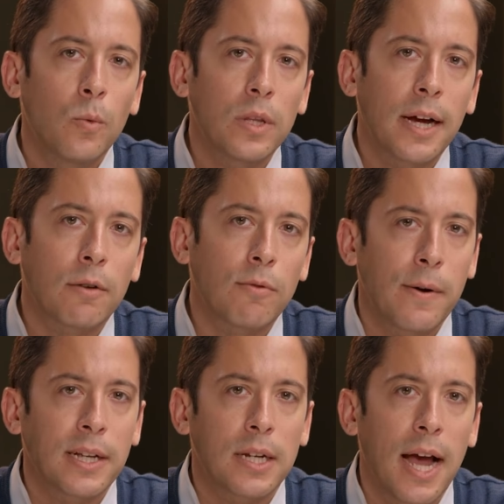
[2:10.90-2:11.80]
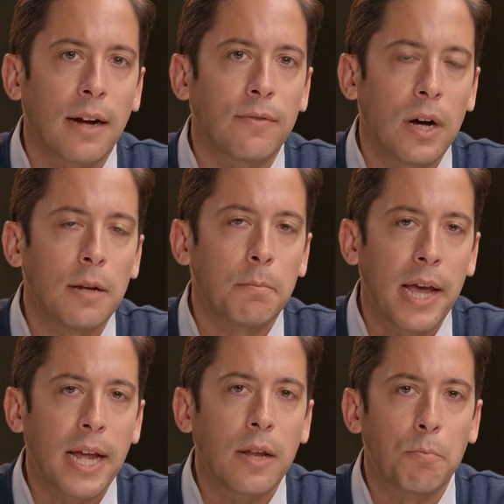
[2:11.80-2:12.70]
with that growing stack of
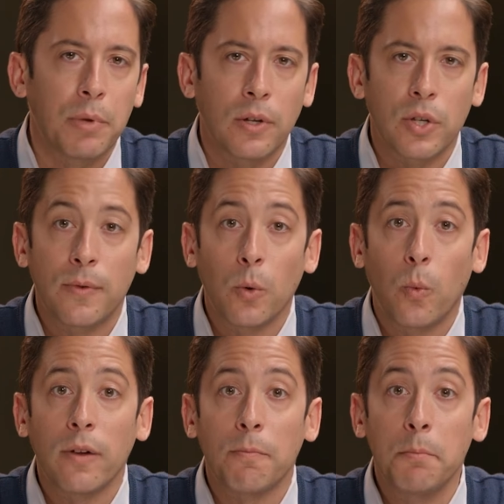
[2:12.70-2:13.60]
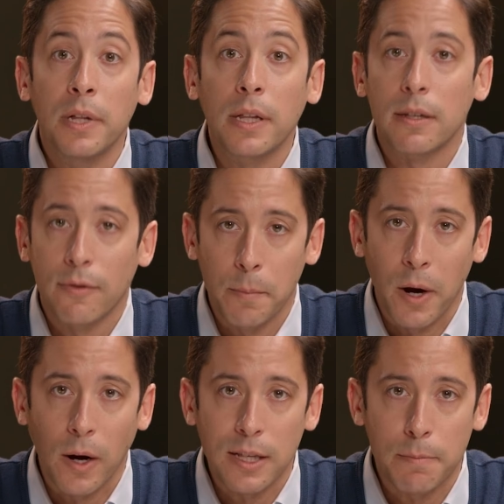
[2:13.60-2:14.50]
unpaid bills. If you're one of millions of
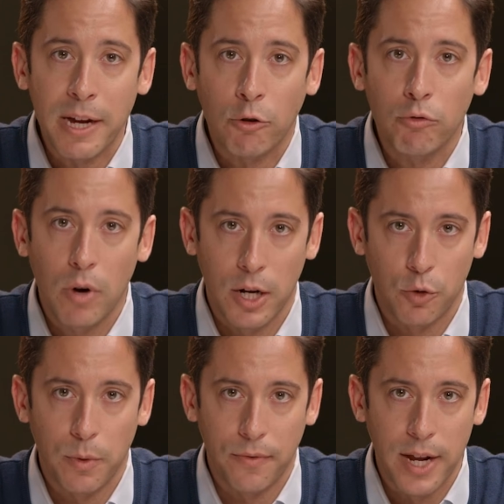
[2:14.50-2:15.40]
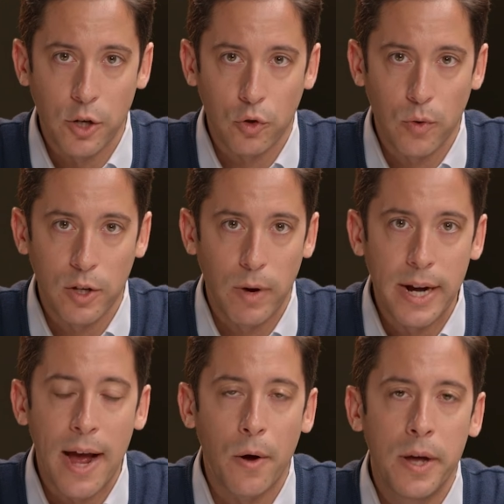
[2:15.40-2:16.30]
Americans being crushed with financial stress
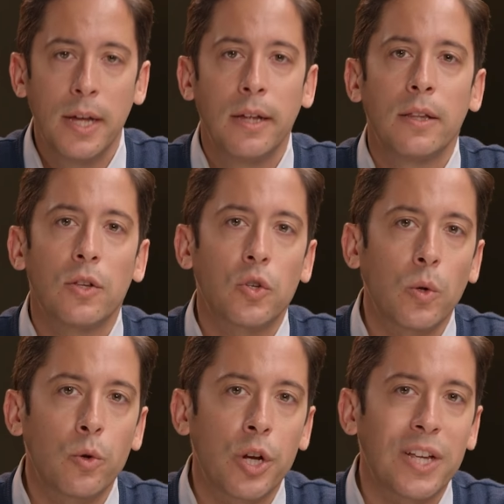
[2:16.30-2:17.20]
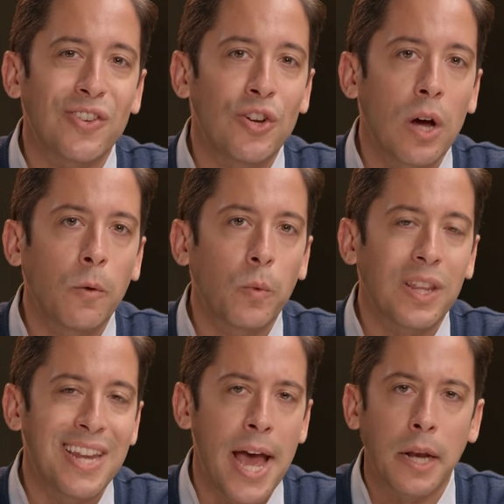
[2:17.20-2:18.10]
right now, the solution is
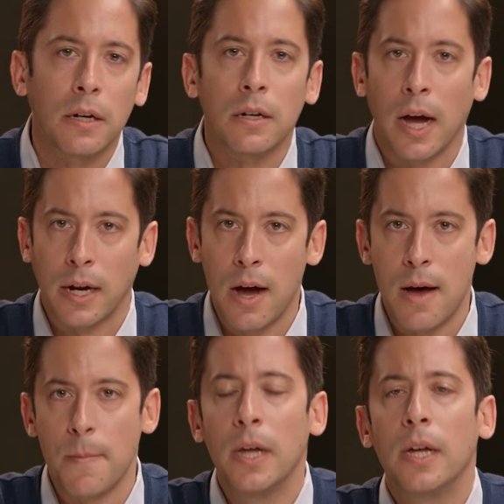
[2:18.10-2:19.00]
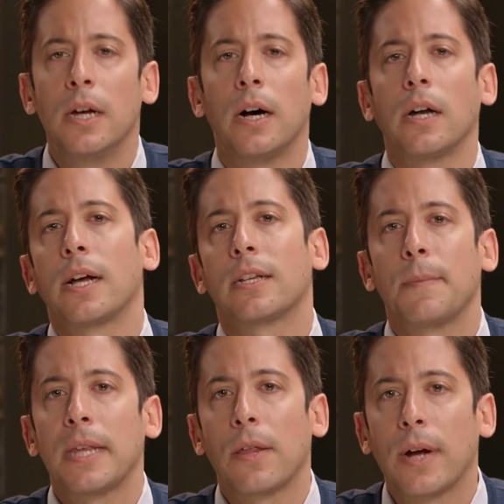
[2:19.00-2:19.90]
donewithdebt.com. Unlike
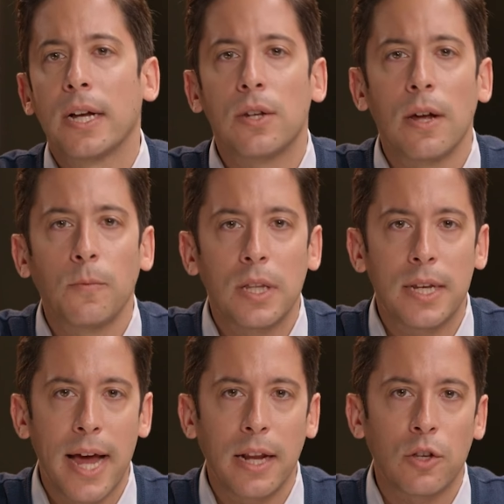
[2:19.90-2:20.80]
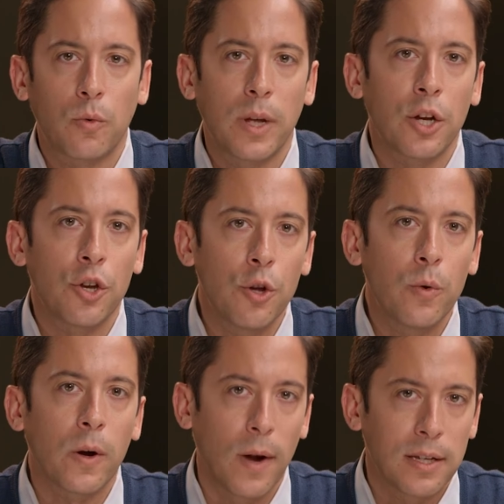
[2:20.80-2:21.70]
some of the other guys, Done with Debt has created
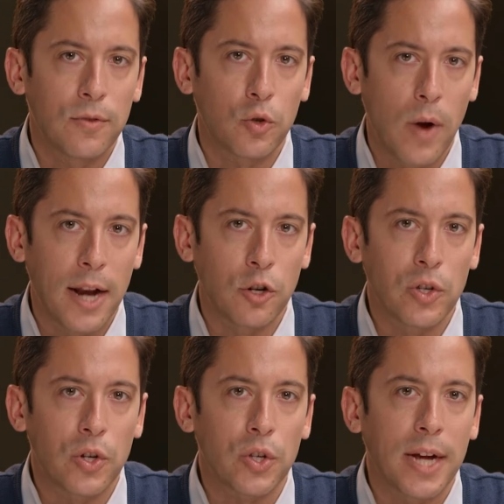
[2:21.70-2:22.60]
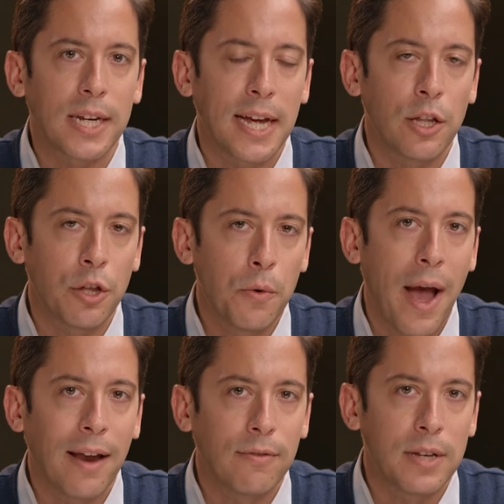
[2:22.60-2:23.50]
new aggressive strategies designed to get you
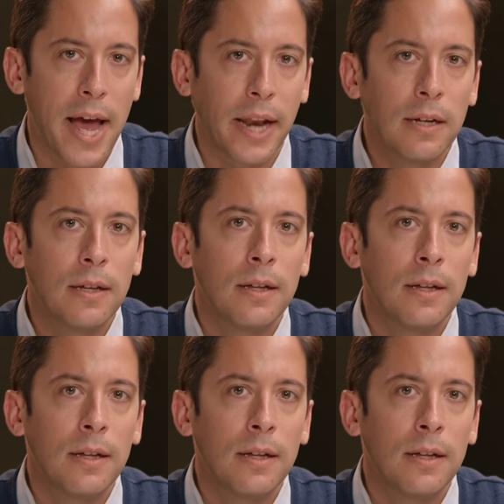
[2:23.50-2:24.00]
out of debt